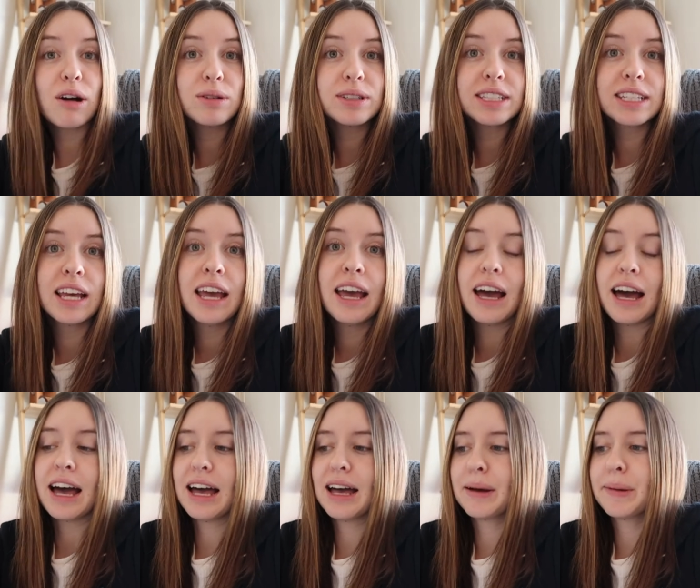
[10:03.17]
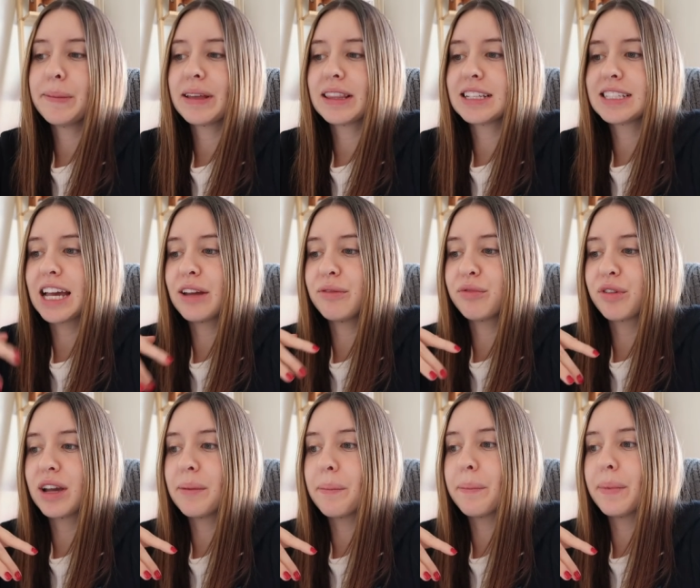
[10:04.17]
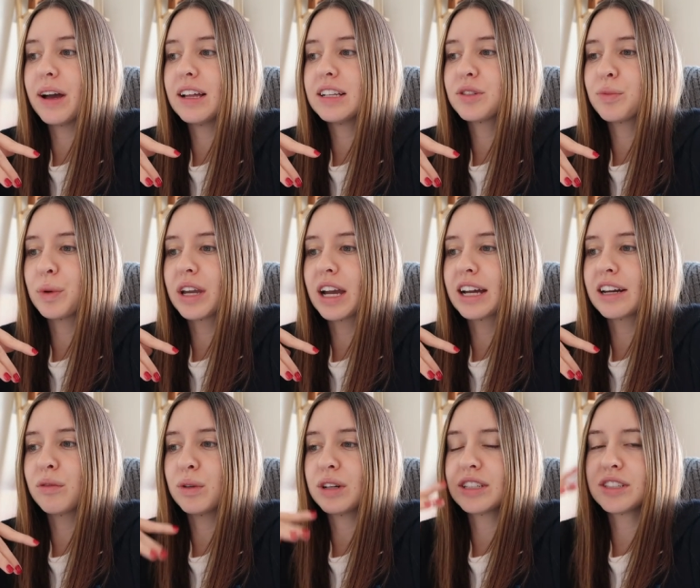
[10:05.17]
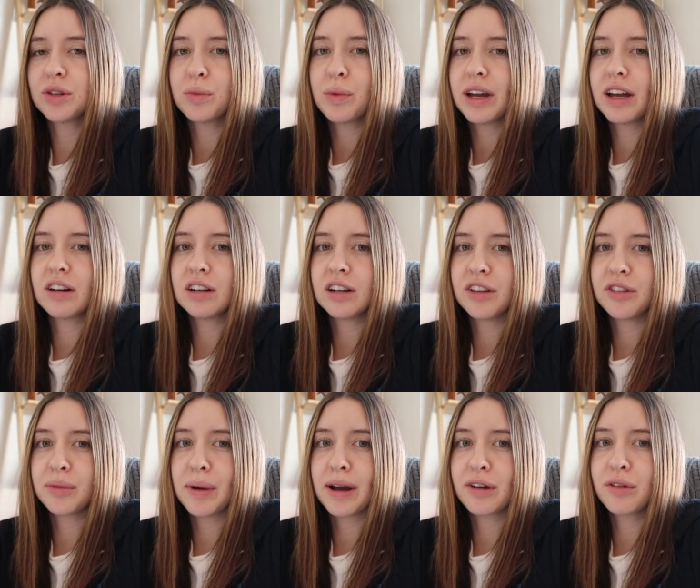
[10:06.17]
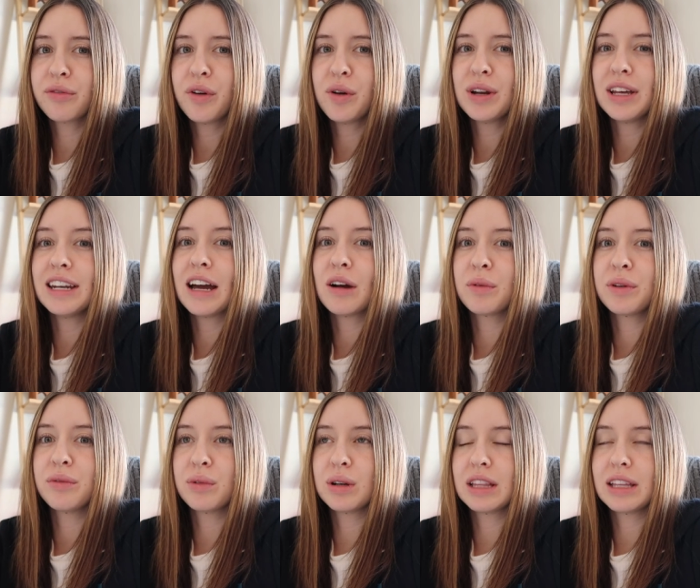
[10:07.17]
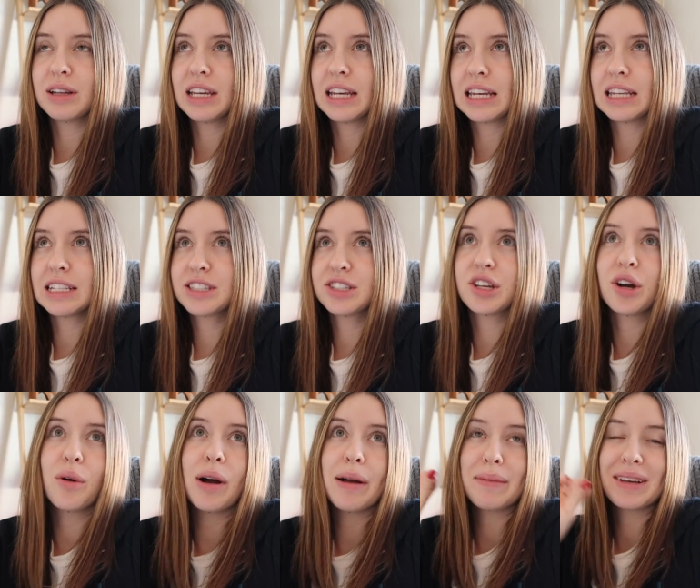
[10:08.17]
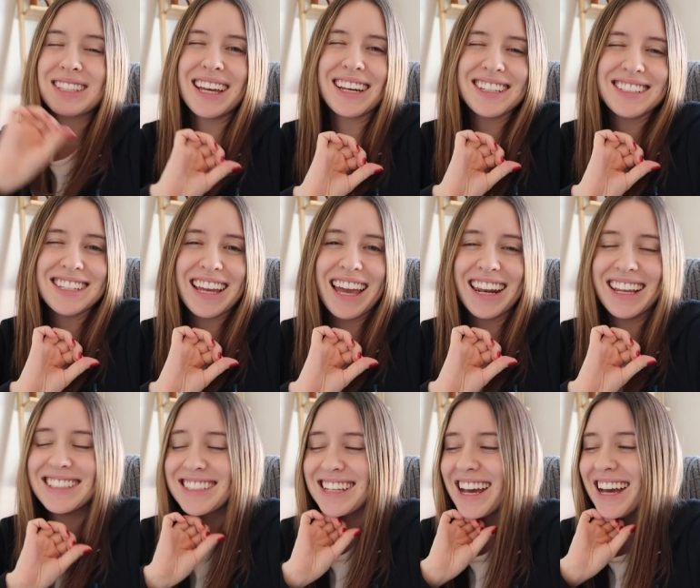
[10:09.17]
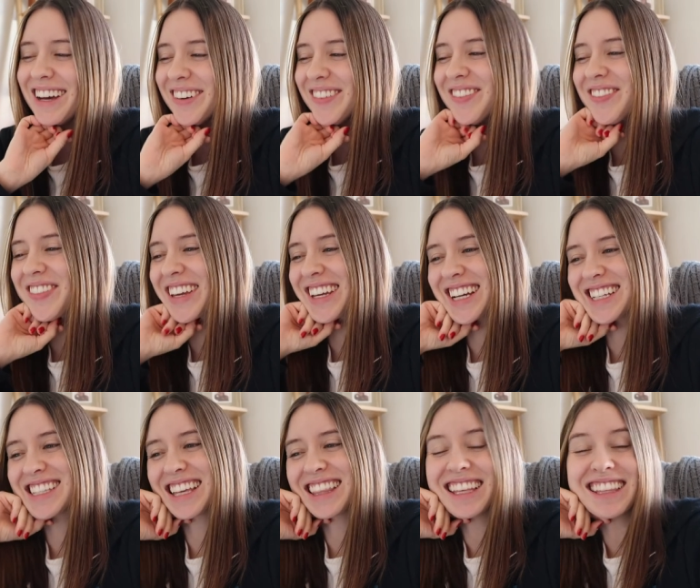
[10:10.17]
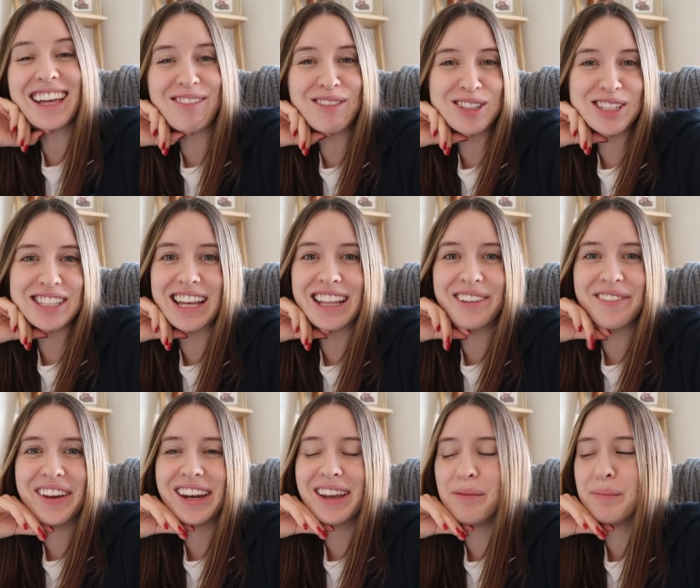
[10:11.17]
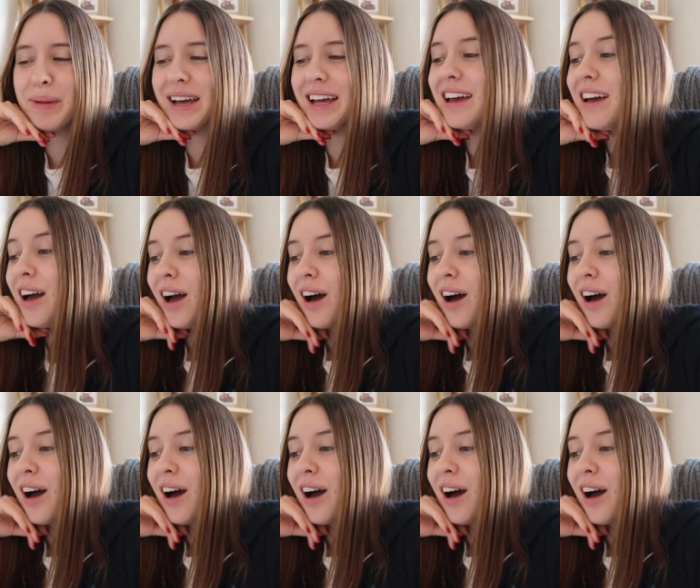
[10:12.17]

out at the time frame, but we kind of wanted to wait on another microphone, and now we really need it. So I'm excited to get it because I think that will just elevate it. But